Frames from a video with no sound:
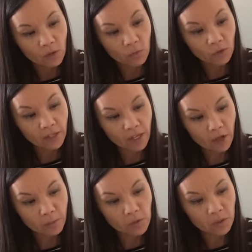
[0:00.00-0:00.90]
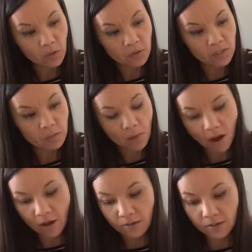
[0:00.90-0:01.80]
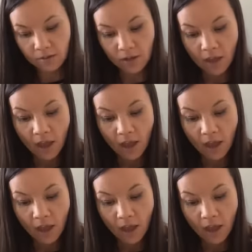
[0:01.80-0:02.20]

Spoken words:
really helps with those spots.